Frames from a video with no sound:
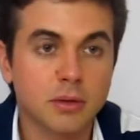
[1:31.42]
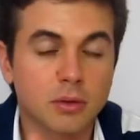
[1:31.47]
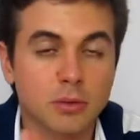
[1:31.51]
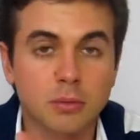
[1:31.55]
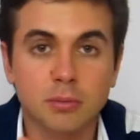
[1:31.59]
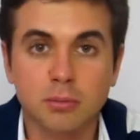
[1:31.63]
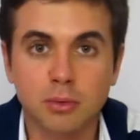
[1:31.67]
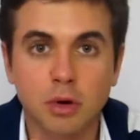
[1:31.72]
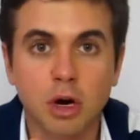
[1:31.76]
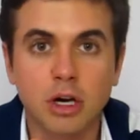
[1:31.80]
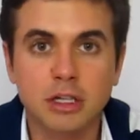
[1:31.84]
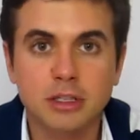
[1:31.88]

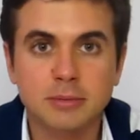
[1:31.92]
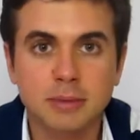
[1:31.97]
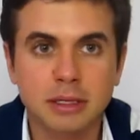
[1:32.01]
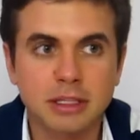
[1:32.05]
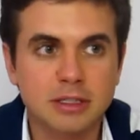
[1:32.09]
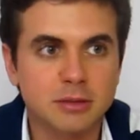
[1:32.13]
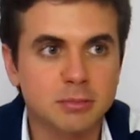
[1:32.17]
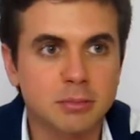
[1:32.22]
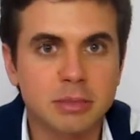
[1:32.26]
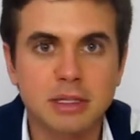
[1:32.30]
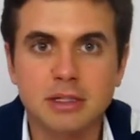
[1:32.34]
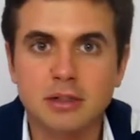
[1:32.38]

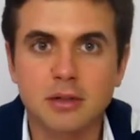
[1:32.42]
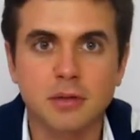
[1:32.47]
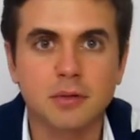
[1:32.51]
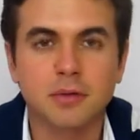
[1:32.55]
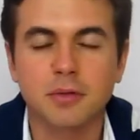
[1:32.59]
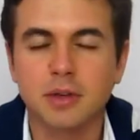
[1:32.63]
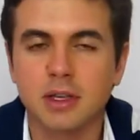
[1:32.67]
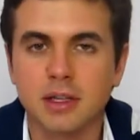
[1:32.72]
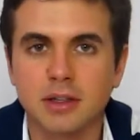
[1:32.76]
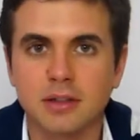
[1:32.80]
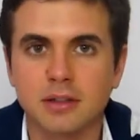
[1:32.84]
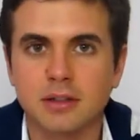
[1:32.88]
prospects miss the
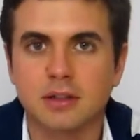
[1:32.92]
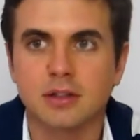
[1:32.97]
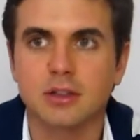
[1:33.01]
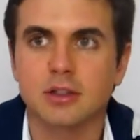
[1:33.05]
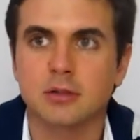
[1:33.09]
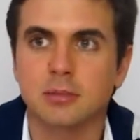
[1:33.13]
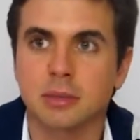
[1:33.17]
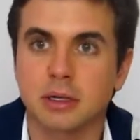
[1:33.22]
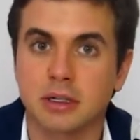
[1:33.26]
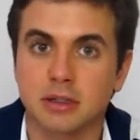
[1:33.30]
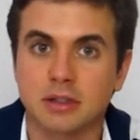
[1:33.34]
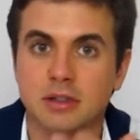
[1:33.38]
feeds
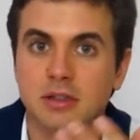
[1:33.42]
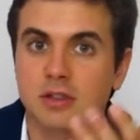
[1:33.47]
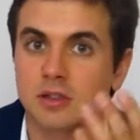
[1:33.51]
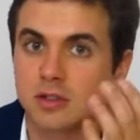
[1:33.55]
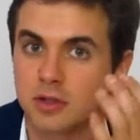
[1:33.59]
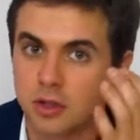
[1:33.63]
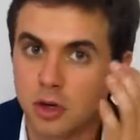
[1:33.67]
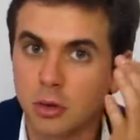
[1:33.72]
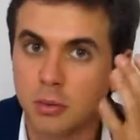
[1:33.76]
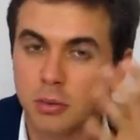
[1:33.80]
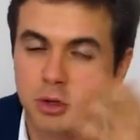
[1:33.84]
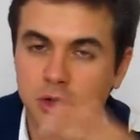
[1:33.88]
just because there's
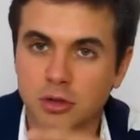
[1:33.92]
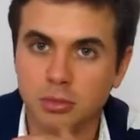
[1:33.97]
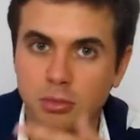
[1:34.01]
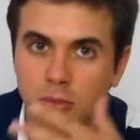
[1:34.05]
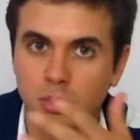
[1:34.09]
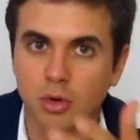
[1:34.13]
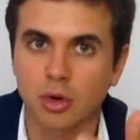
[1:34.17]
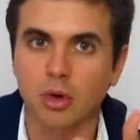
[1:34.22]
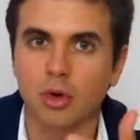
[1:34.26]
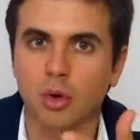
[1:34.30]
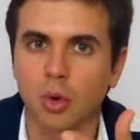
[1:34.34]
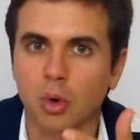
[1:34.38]
so much
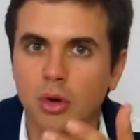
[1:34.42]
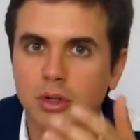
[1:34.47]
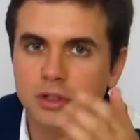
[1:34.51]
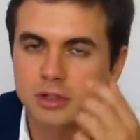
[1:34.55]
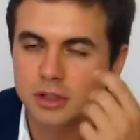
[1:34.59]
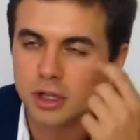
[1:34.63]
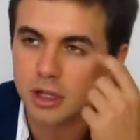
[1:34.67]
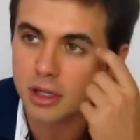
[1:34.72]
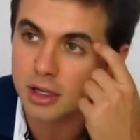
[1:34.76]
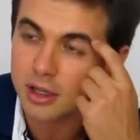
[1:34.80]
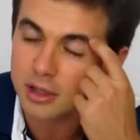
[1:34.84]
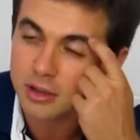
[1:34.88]
more noise
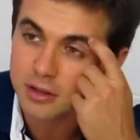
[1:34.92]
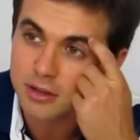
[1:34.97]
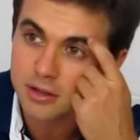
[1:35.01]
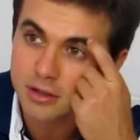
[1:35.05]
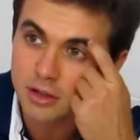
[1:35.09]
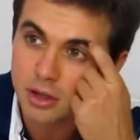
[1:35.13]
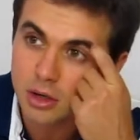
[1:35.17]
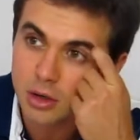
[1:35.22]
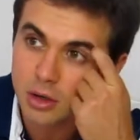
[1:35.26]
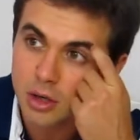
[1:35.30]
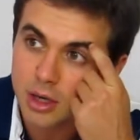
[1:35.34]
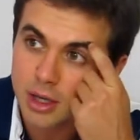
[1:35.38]
on it.
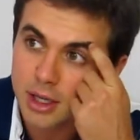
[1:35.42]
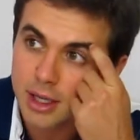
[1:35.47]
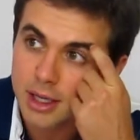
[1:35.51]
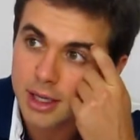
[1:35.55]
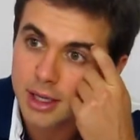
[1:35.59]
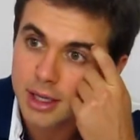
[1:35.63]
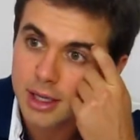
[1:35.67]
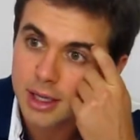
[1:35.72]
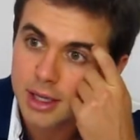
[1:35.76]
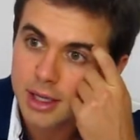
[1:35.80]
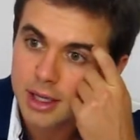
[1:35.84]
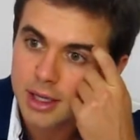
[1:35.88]
So,
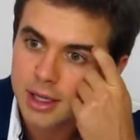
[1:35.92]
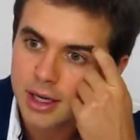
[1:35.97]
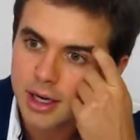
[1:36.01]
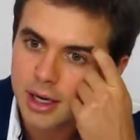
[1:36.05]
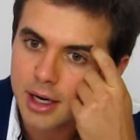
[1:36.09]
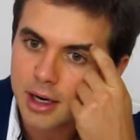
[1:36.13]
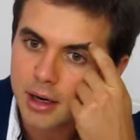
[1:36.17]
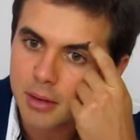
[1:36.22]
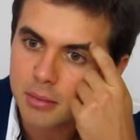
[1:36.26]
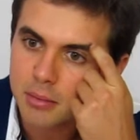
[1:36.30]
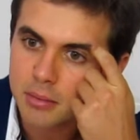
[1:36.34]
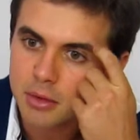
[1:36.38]

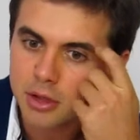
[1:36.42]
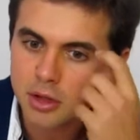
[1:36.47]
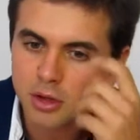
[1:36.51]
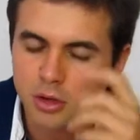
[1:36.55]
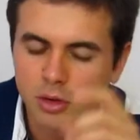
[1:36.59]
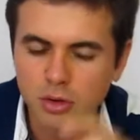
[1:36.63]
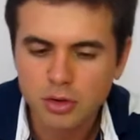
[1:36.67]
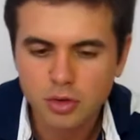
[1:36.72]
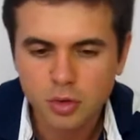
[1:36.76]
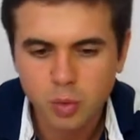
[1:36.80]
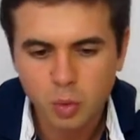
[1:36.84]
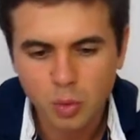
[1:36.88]

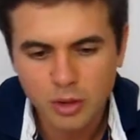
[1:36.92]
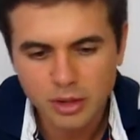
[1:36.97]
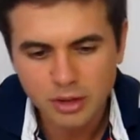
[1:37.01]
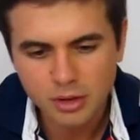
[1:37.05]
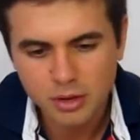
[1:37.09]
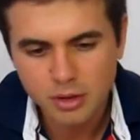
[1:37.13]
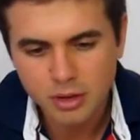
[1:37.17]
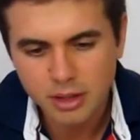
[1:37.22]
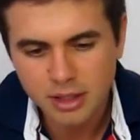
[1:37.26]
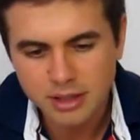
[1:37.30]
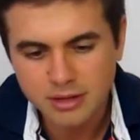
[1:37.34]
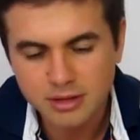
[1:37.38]

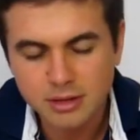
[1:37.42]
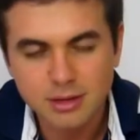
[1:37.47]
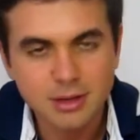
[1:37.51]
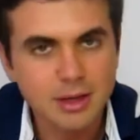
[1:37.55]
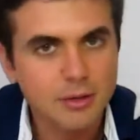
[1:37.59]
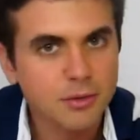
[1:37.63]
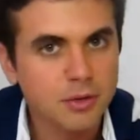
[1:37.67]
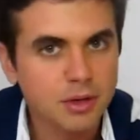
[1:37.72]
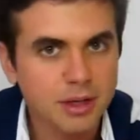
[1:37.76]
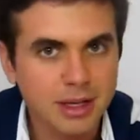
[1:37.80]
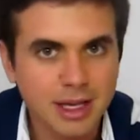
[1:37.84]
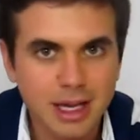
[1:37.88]
Twitter is a
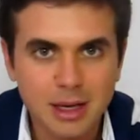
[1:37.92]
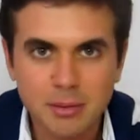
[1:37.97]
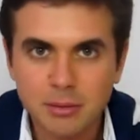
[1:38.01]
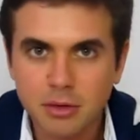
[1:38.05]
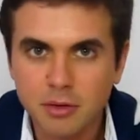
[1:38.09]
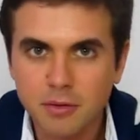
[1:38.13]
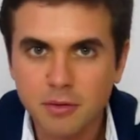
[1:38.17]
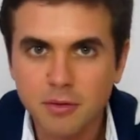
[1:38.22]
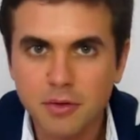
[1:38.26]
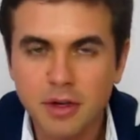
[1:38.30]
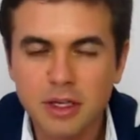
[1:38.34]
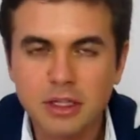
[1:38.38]
different game
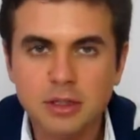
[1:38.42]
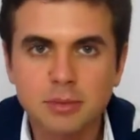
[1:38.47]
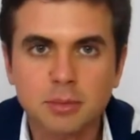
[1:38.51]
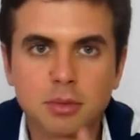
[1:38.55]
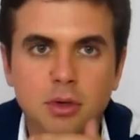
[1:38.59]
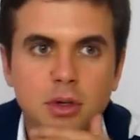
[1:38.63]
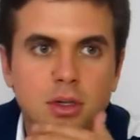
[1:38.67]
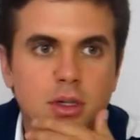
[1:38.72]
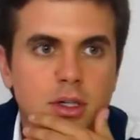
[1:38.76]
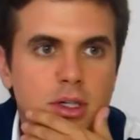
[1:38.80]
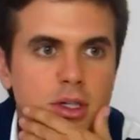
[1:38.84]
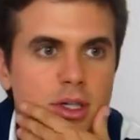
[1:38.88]
than
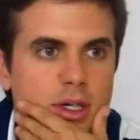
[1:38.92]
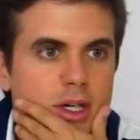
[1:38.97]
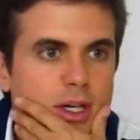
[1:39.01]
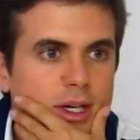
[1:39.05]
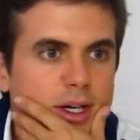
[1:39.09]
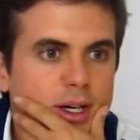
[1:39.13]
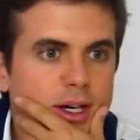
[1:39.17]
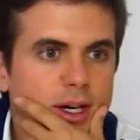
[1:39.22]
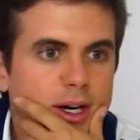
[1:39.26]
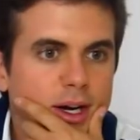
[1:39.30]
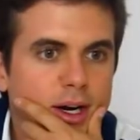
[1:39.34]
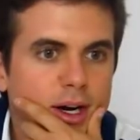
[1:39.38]
Facebook.
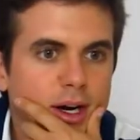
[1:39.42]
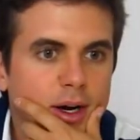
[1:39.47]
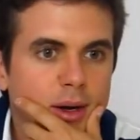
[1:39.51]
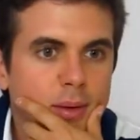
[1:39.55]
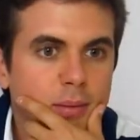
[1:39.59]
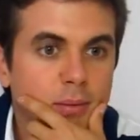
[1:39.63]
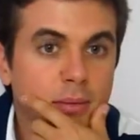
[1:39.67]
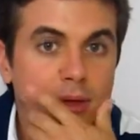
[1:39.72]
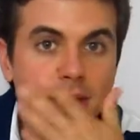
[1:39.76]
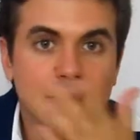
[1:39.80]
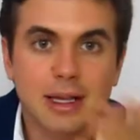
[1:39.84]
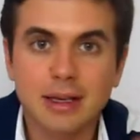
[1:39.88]

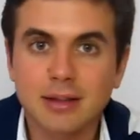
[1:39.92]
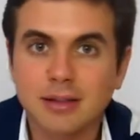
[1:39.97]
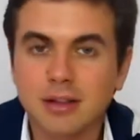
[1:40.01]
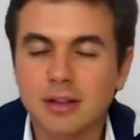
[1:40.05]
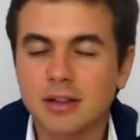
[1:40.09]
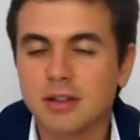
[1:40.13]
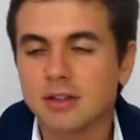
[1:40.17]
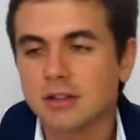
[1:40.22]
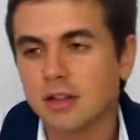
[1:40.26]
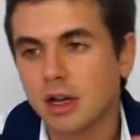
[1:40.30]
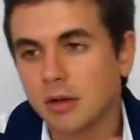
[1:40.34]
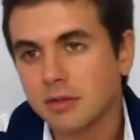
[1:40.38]

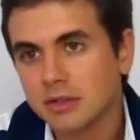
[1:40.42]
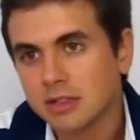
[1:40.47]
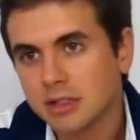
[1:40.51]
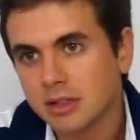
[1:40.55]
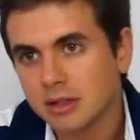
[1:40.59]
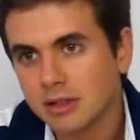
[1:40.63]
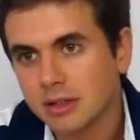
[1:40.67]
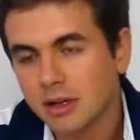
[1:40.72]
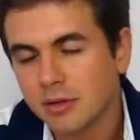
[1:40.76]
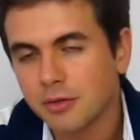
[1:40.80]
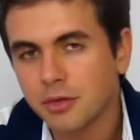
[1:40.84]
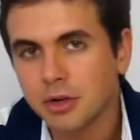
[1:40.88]
LinkedIn is obviously
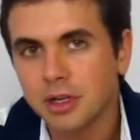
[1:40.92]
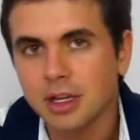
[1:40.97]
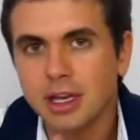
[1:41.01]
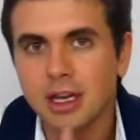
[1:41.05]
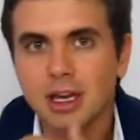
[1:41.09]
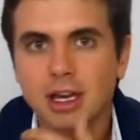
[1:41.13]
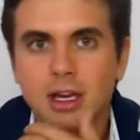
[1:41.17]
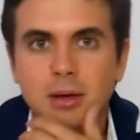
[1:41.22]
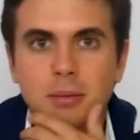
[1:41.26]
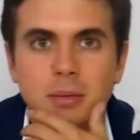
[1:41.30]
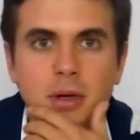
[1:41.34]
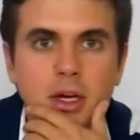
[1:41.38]
a different
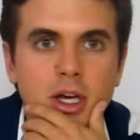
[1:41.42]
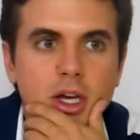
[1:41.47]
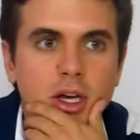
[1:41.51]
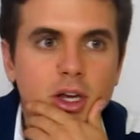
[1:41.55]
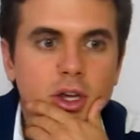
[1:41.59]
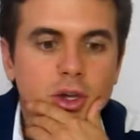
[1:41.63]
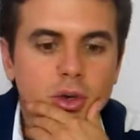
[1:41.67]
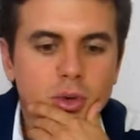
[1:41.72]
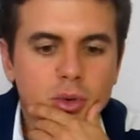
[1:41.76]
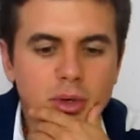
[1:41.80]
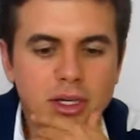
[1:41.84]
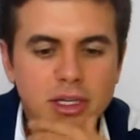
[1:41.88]
game.
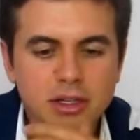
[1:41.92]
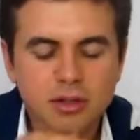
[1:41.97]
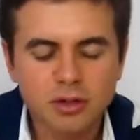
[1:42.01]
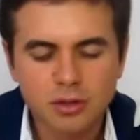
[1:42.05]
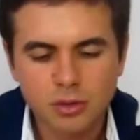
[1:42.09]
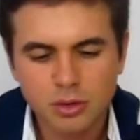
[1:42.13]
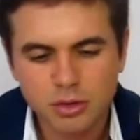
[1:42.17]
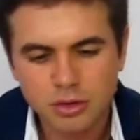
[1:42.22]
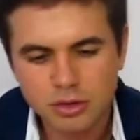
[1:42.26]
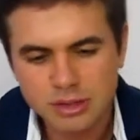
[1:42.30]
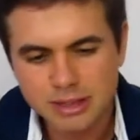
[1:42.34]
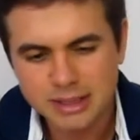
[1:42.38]
You need
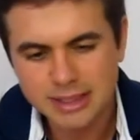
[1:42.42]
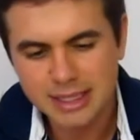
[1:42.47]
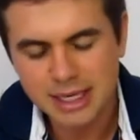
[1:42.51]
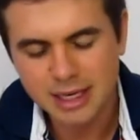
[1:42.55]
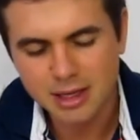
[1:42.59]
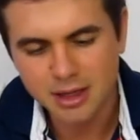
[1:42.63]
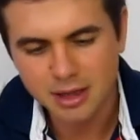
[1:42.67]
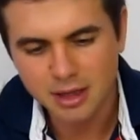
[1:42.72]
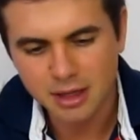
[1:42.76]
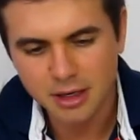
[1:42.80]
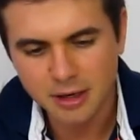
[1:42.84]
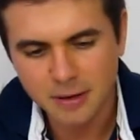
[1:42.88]
to
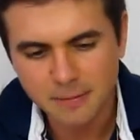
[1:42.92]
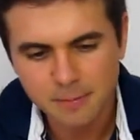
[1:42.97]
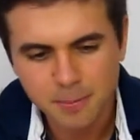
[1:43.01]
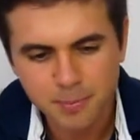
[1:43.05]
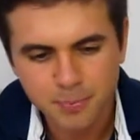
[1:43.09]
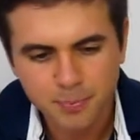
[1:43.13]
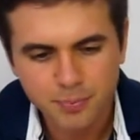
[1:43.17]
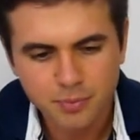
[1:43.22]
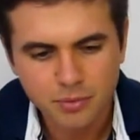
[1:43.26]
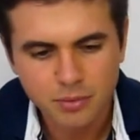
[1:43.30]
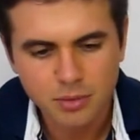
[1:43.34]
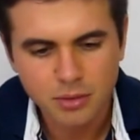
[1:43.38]
understand that
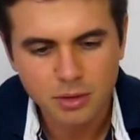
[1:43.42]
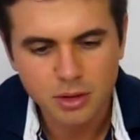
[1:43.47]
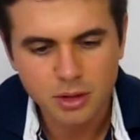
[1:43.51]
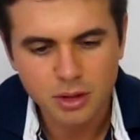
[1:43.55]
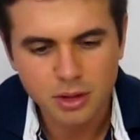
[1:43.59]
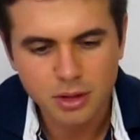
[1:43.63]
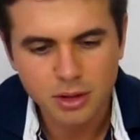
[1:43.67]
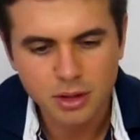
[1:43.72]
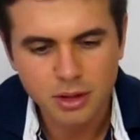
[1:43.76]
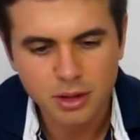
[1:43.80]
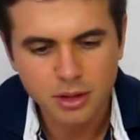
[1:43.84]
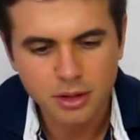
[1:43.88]

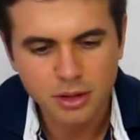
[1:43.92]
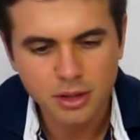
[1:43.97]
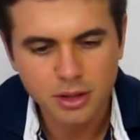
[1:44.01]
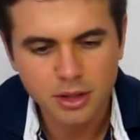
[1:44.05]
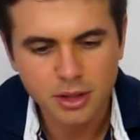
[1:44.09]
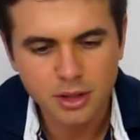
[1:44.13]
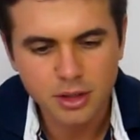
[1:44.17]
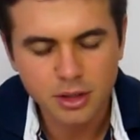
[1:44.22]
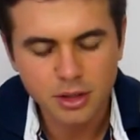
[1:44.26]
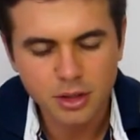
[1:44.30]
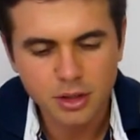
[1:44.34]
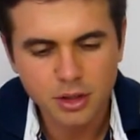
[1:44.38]

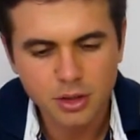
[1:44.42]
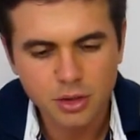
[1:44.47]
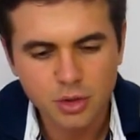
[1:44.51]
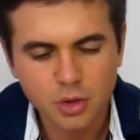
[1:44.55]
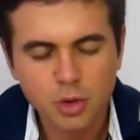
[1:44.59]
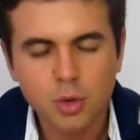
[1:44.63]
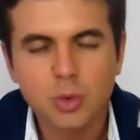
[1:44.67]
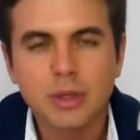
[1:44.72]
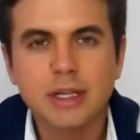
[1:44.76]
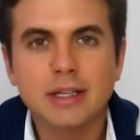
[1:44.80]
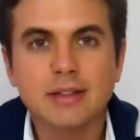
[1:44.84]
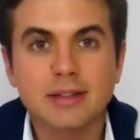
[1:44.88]

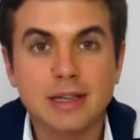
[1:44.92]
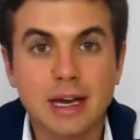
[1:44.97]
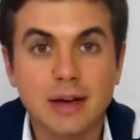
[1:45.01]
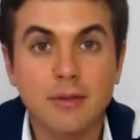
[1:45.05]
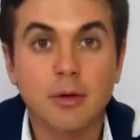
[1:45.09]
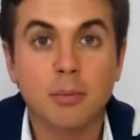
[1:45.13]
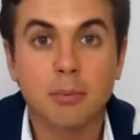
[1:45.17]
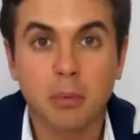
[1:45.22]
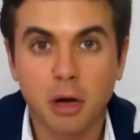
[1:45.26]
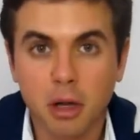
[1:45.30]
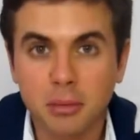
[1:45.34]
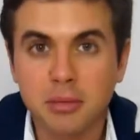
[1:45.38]
you need to have
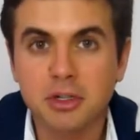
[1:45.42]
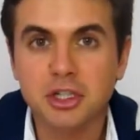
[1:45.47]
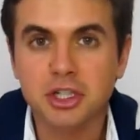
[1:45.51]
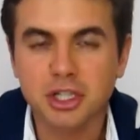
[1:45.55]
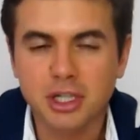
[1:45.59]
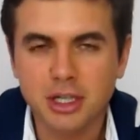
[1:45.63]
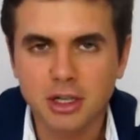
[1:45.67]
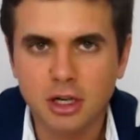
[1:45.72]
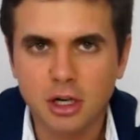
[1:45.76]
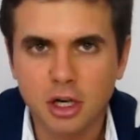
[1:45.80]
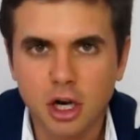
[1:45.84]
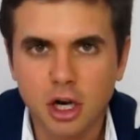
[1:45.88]
a publishing